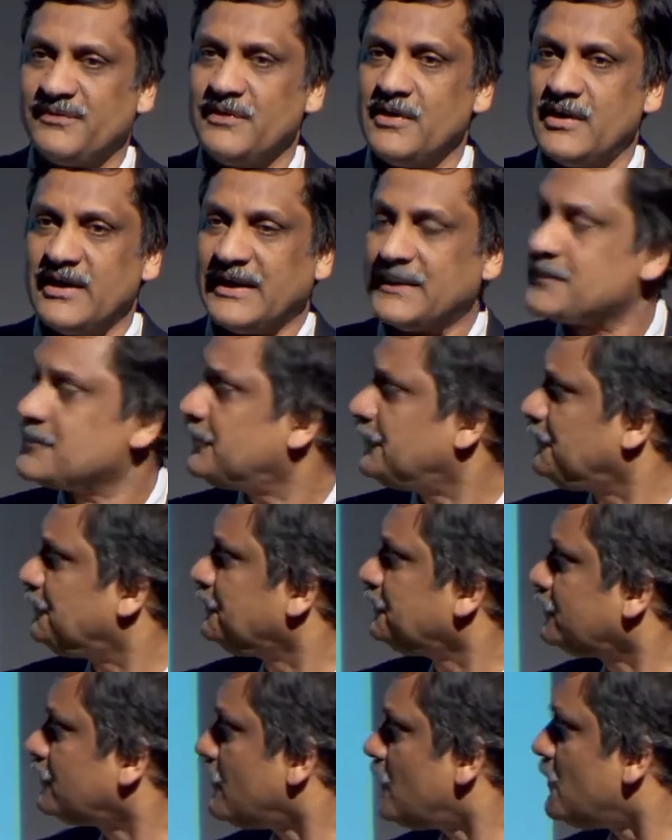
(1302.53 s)
learning.
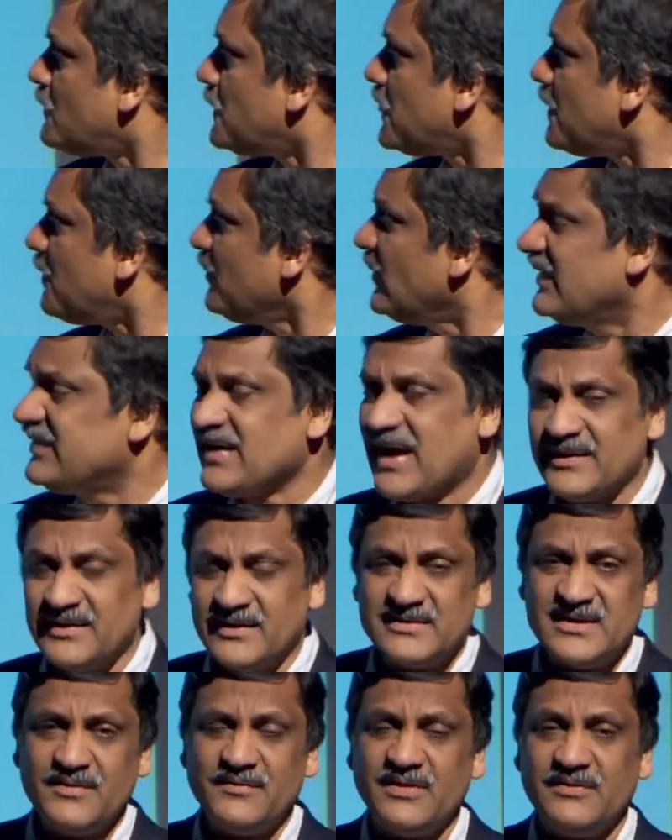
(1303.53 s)
The other
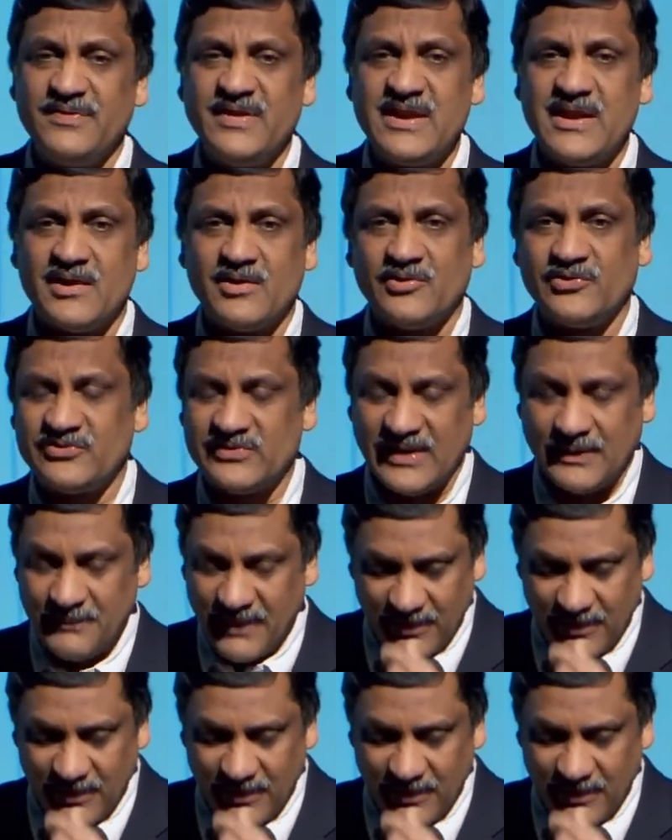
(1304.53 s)
thing with videos,